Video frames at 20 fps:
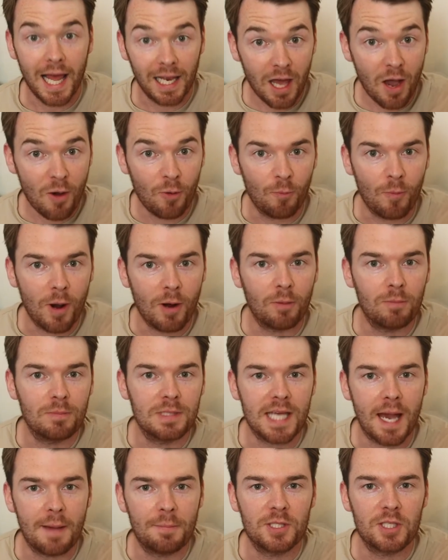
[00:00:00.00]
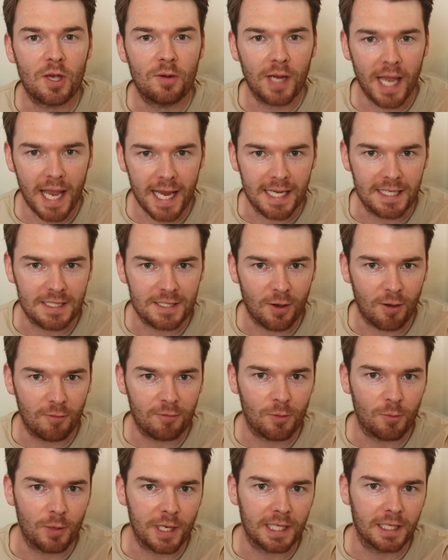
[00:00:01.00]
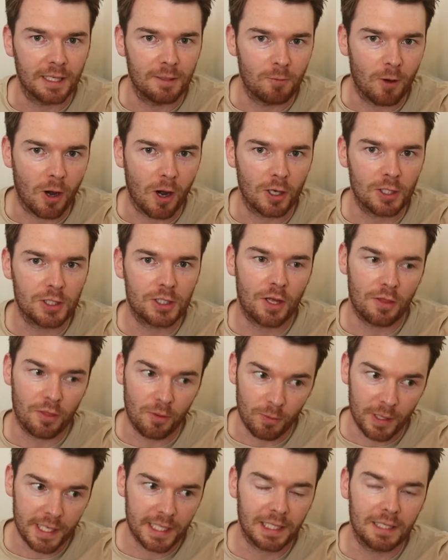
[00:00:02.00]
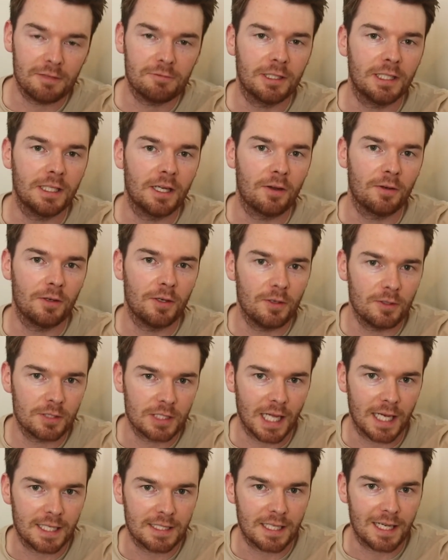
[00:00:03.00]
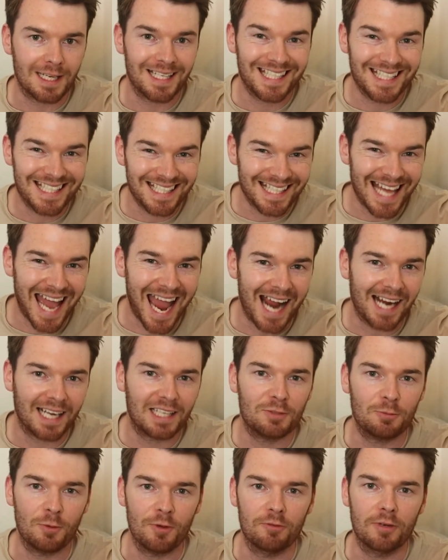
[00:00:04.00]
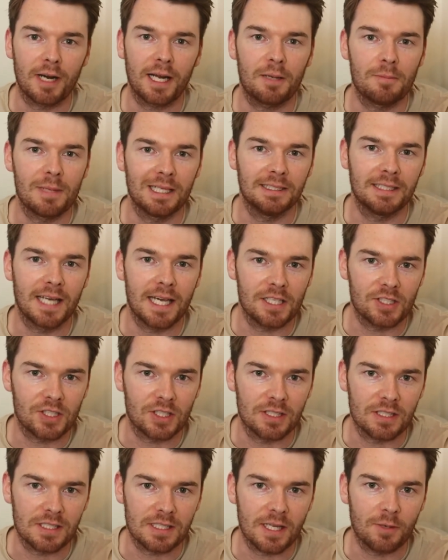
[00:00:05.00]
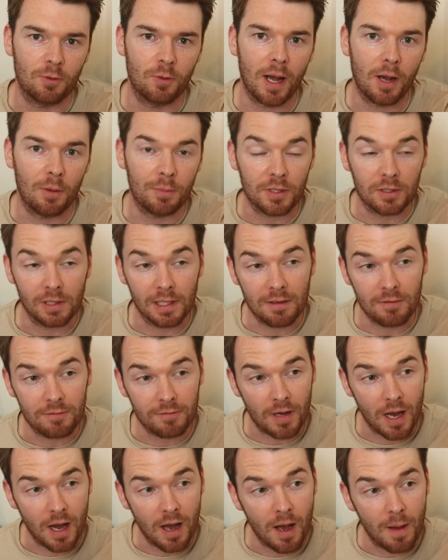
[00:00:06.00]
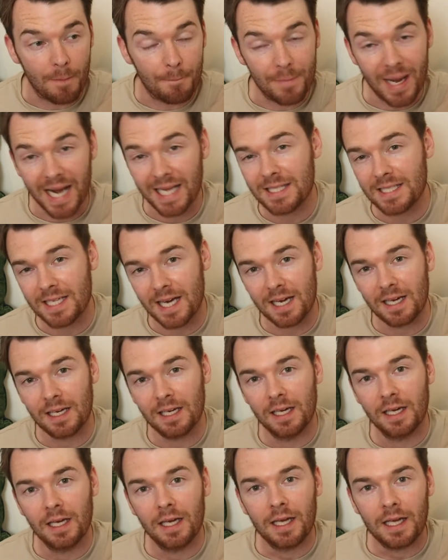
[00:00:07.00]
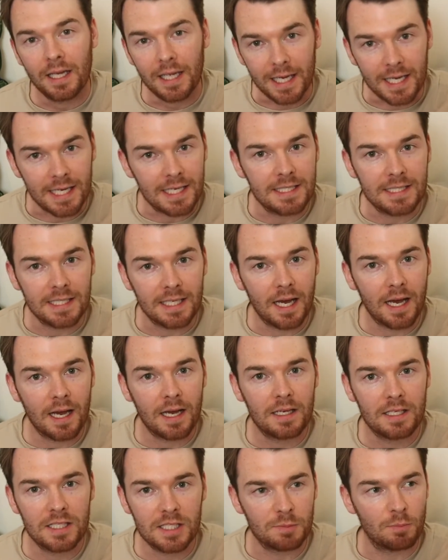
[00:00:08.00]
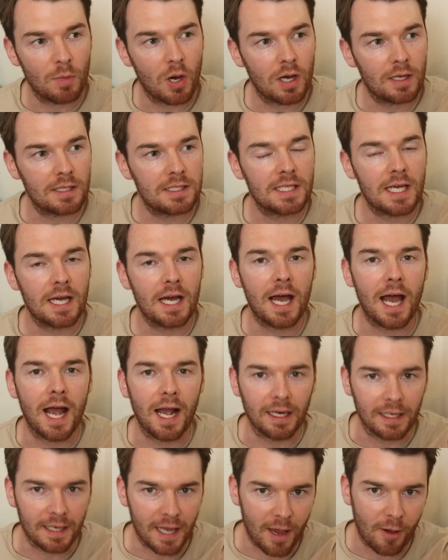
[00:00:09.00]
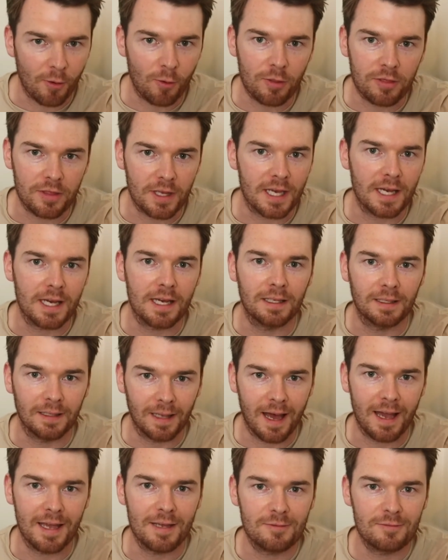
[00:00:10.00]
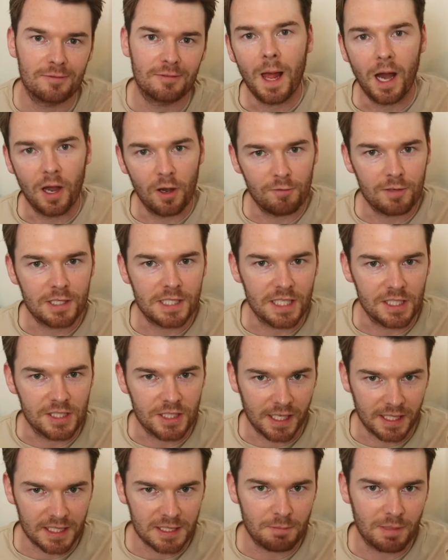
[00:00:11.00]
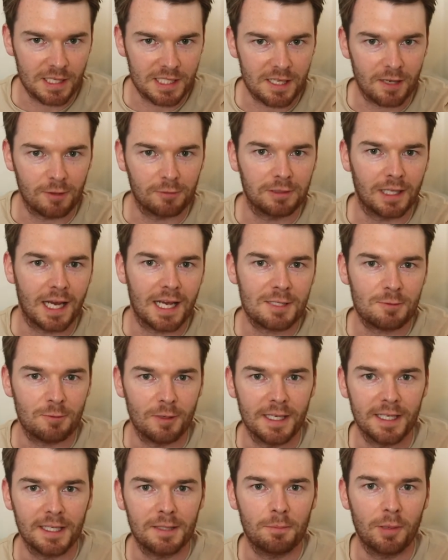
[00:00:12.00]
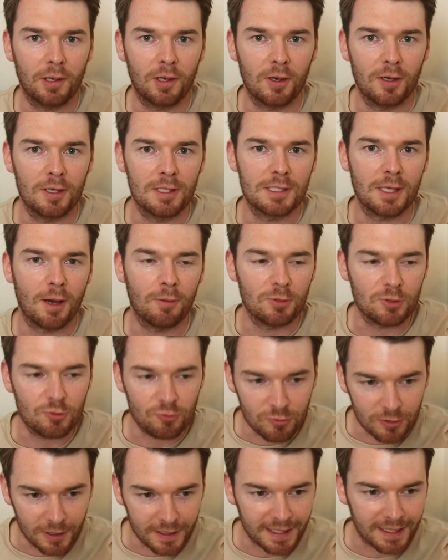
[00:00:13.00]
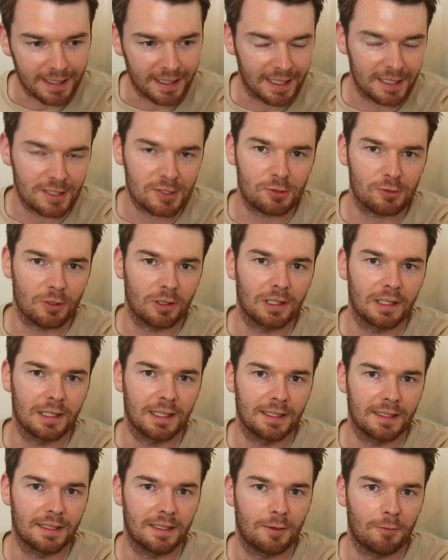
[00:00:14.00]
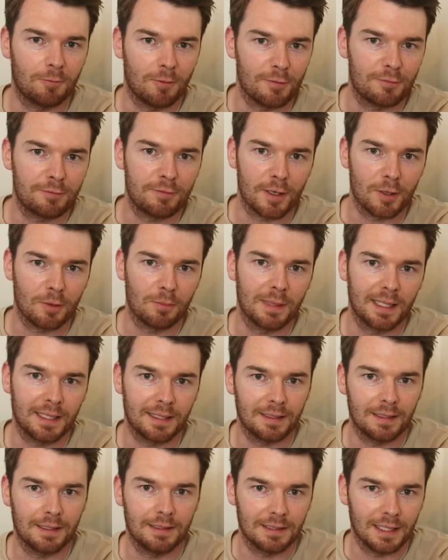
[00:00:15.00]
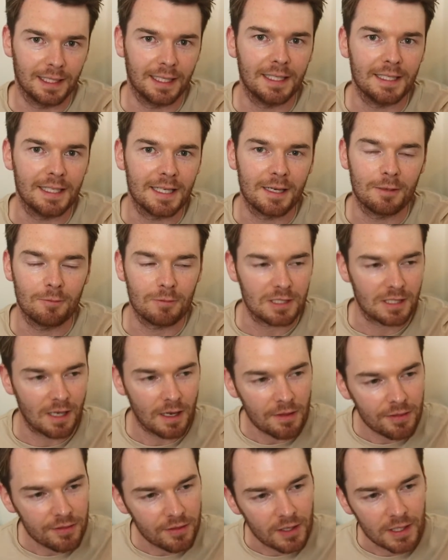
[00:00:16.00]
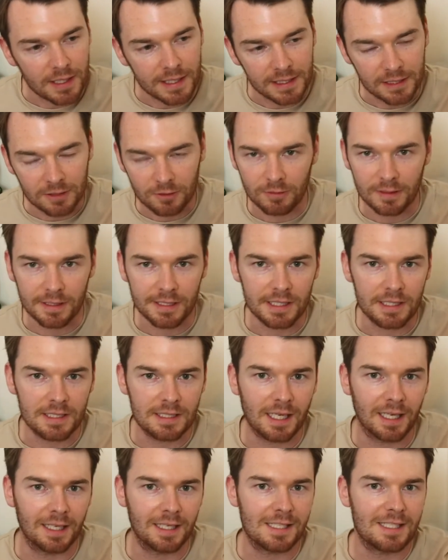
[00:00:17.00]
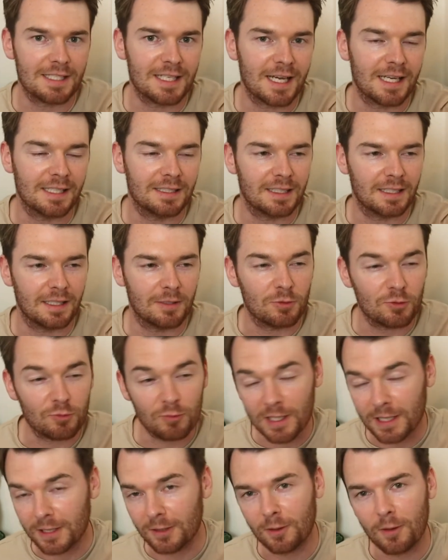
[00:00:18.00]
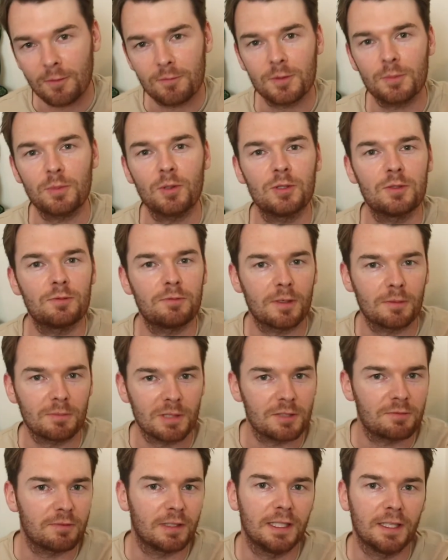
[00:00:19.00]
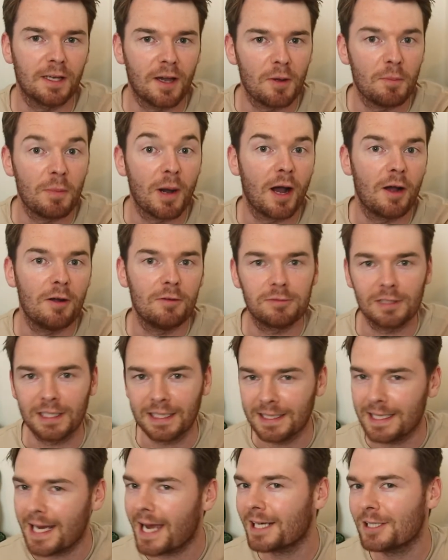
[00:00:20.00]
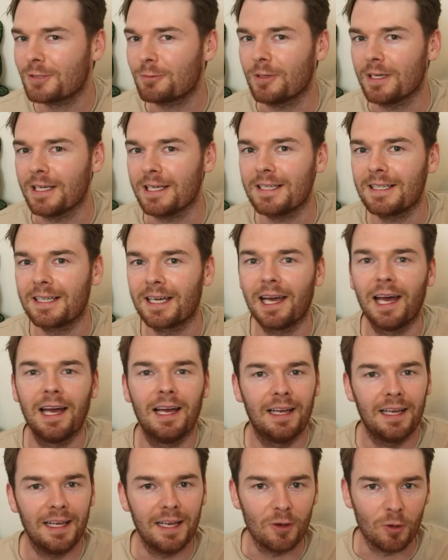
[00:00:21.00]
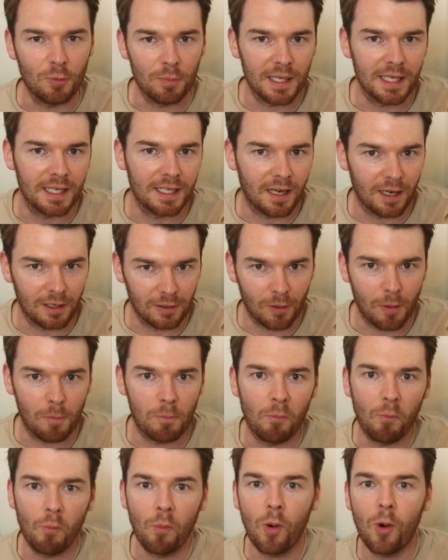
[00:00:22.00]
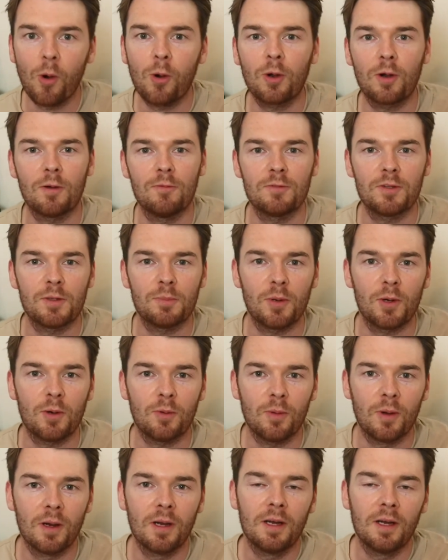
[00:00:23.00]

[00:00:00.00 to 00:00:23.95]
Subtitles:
Hello and welcome to episode 8 of The Weekly Wash, the weekly video newsletter stacked with recommendations that will help you live a better, easier, smarter and healthier life. I obviously jinxed myself last week because I was really struggling with filming in the heat. It was like 30 degrees and I said it was really uncomfortable to film this video, but hopefully next week it will be a lot more comfortable.